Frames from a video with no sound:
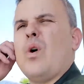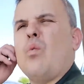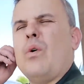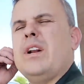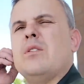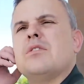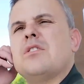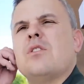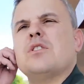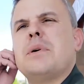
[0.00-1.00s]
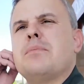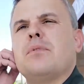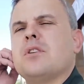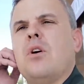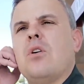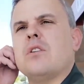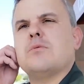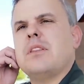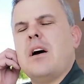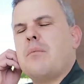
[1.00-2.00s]
we don't search people's cars
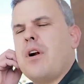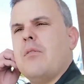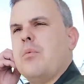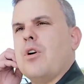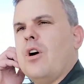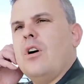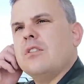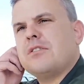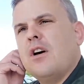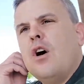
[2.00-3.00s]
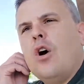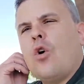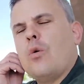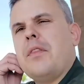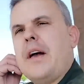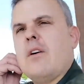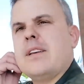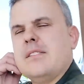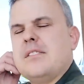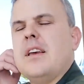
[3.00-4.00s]
without probable cause or without
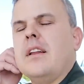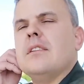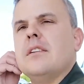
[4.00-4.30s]
consent.